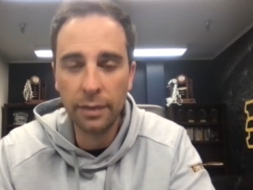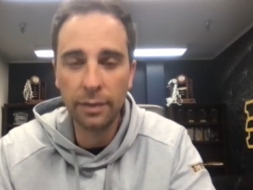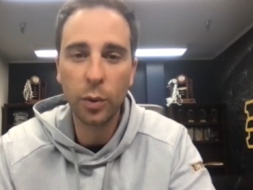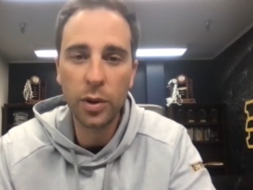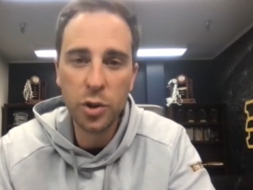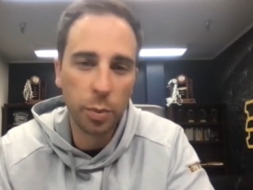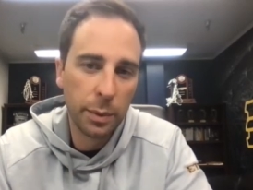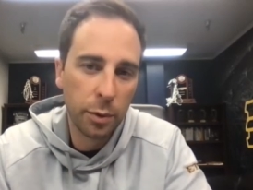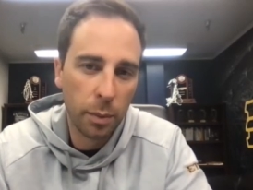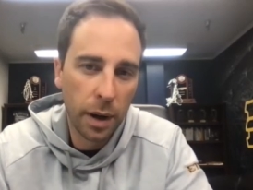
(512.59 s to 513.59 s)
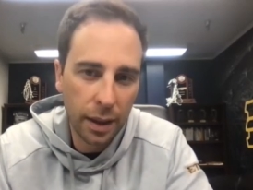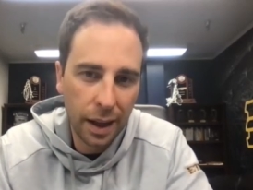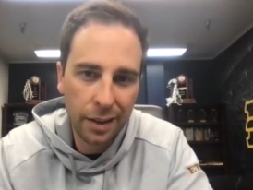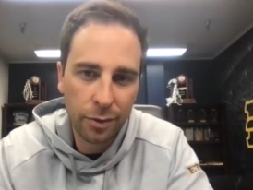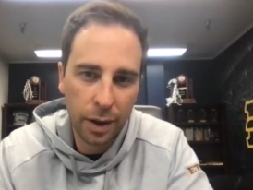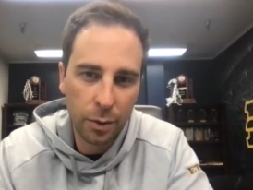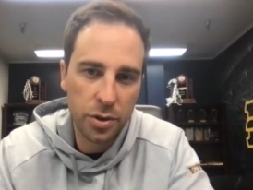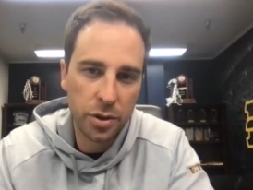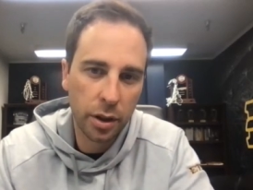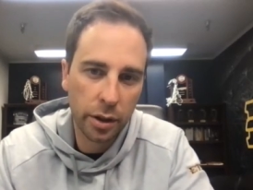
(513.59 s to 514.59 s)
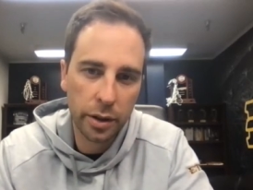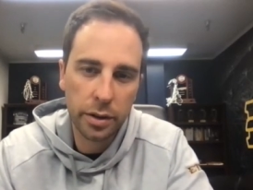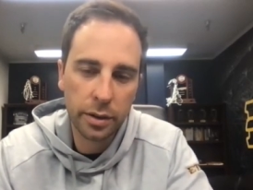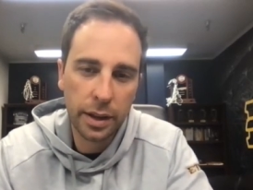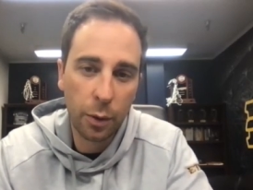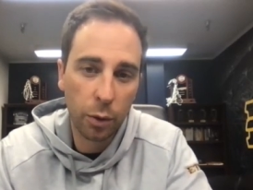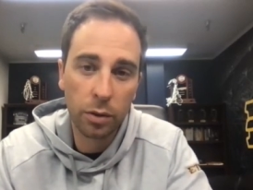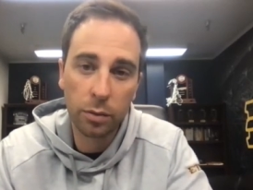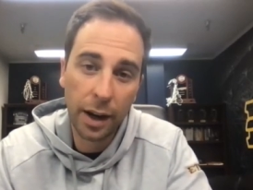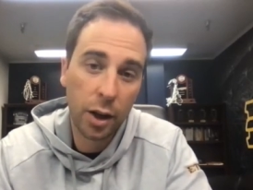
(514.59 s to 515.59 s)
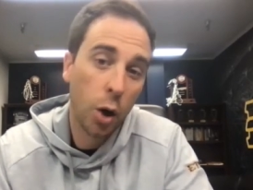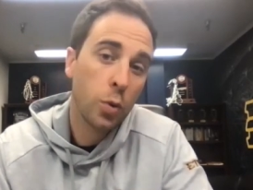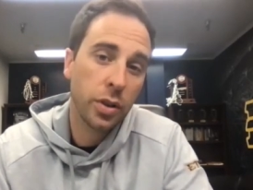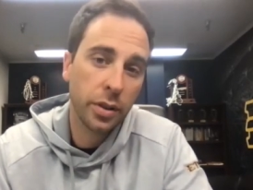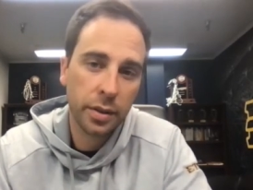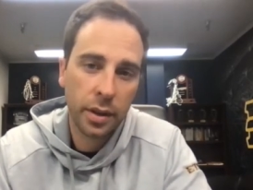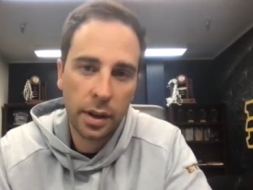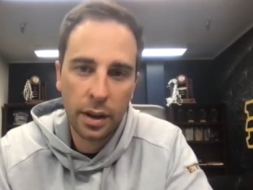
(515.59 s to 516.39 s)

influential people in my life when I was younger that were my coaches.